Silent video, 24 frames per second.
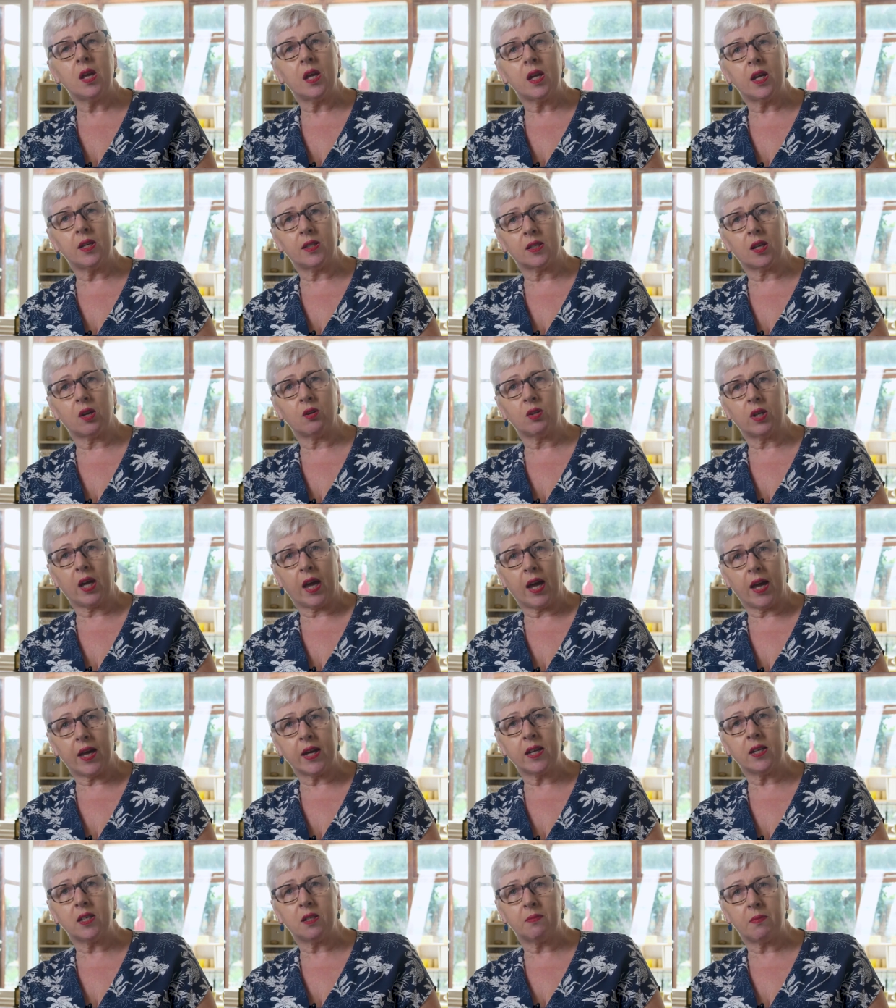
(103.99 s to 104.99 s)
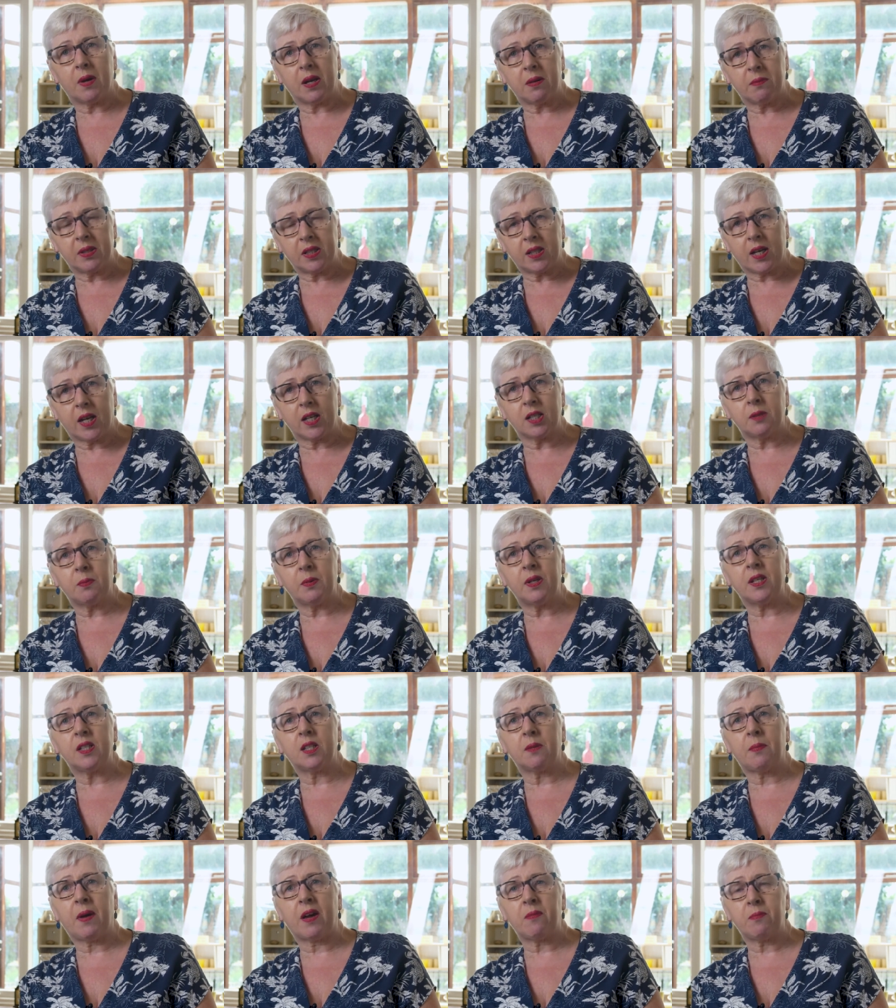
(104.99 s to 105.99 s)
it's okay to make mistakes, but
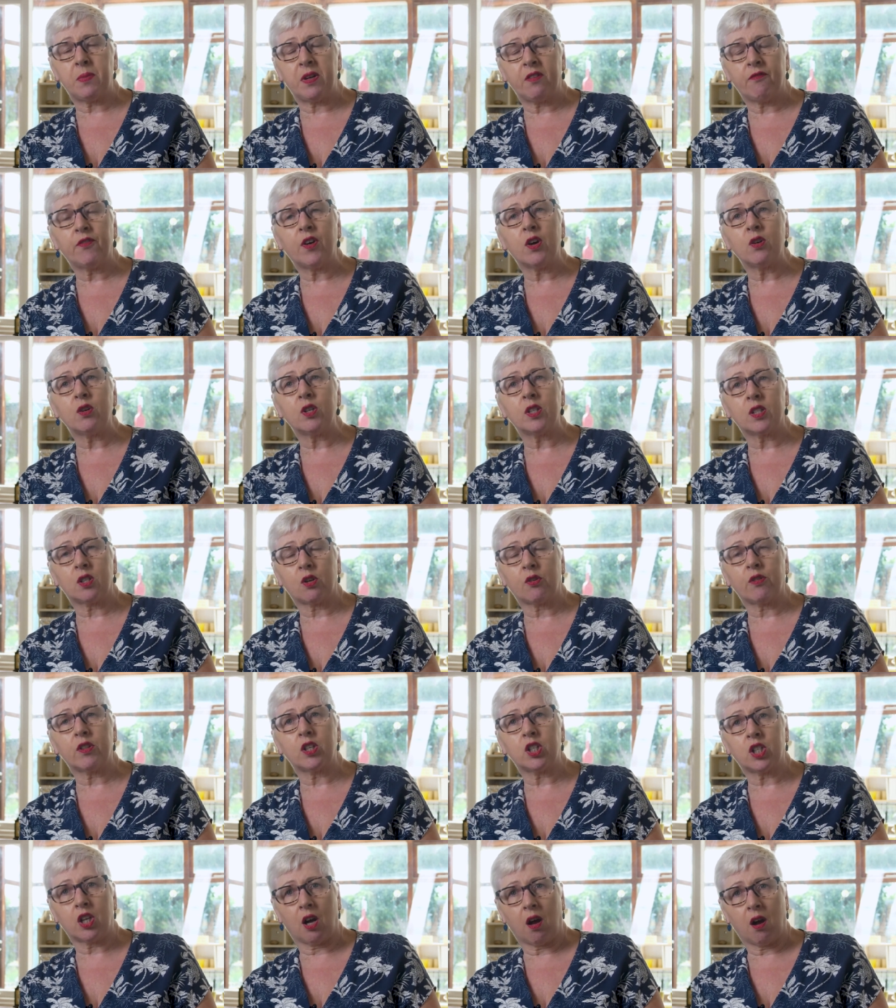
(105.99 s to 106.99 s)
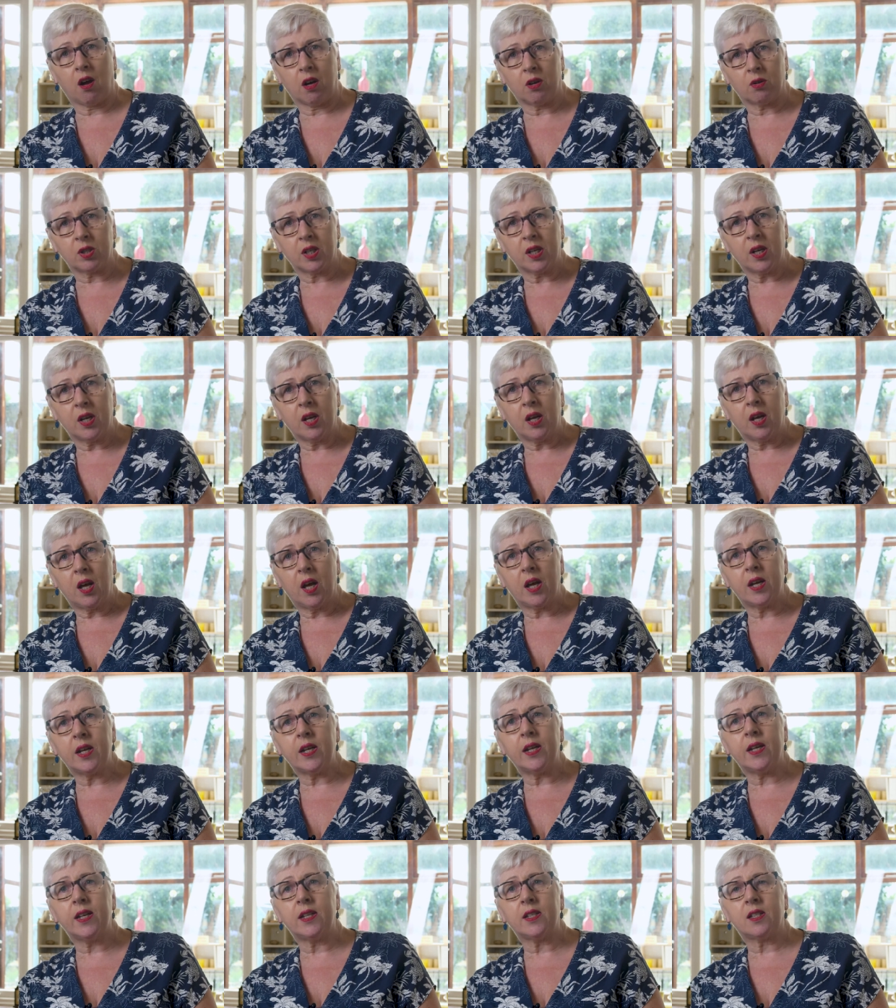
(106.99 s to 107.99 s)
it's about being focused on the child,
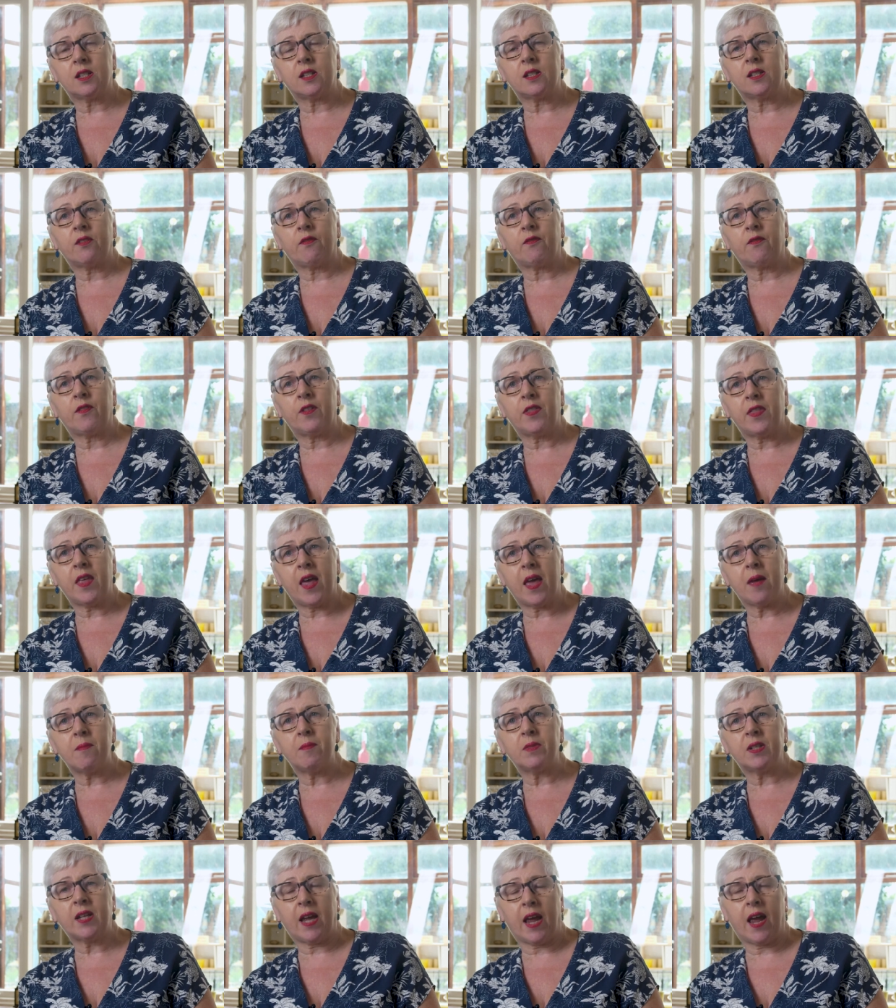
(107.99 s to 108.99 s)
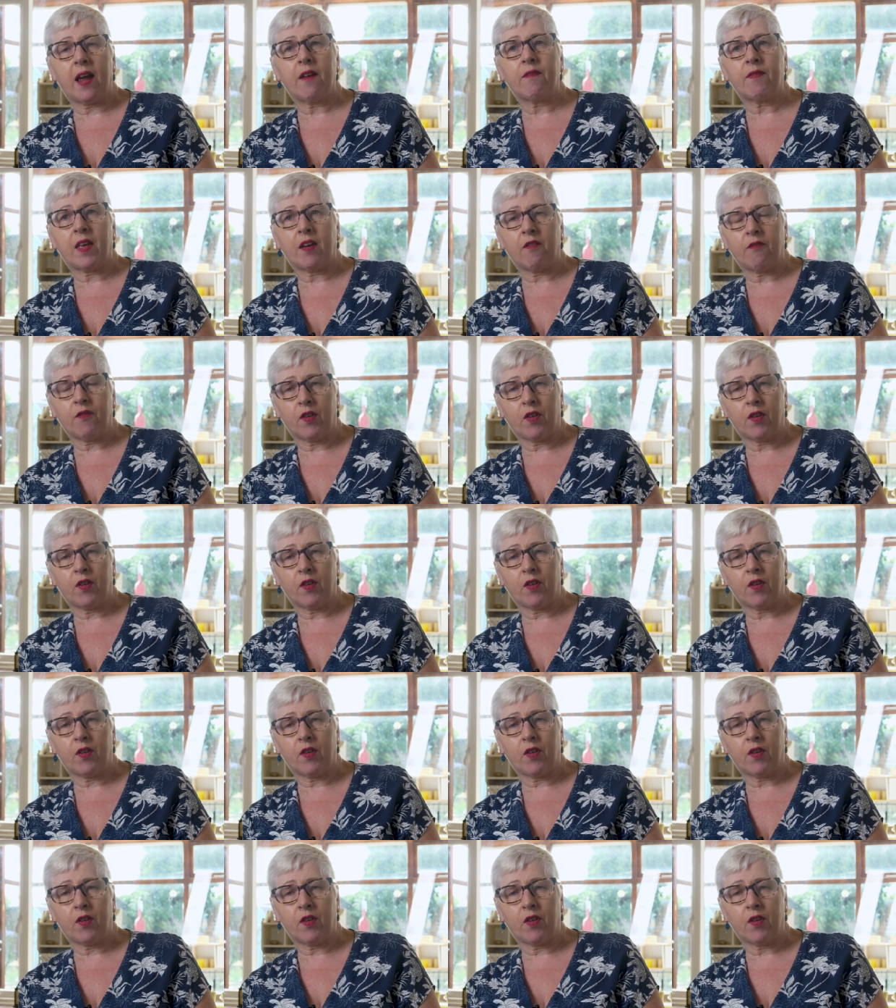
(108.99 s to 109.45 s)
and it is for them to have that